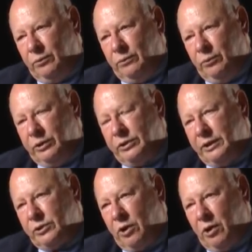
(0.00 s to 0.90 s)
wish
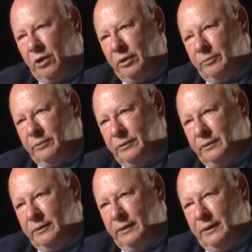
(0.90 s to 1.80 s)
us harm,
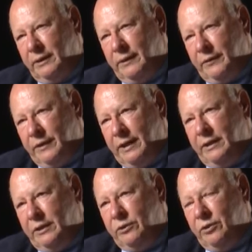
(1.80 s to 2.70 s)
they
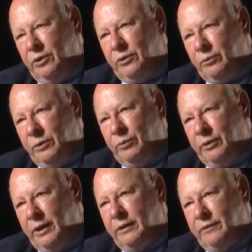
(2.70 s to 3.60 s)
need to know that we were
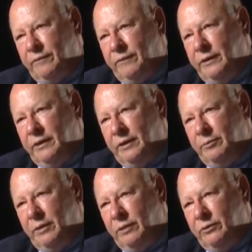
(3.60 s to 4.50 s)
not defeated
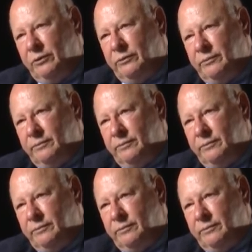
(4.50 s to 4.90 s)
in Beirut.